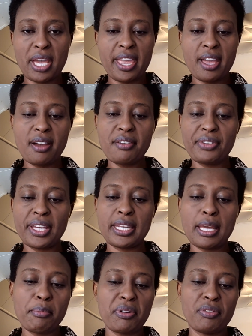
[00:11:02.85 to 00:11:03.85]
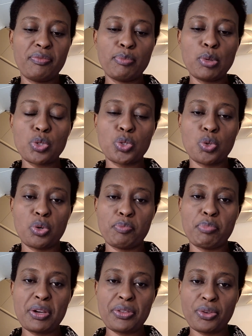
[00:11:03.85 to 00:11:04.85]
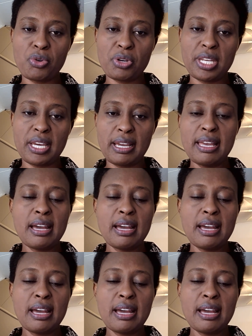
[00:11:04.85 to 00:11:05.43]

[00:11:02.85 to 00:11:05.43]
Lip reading: I have a number of books on birth order.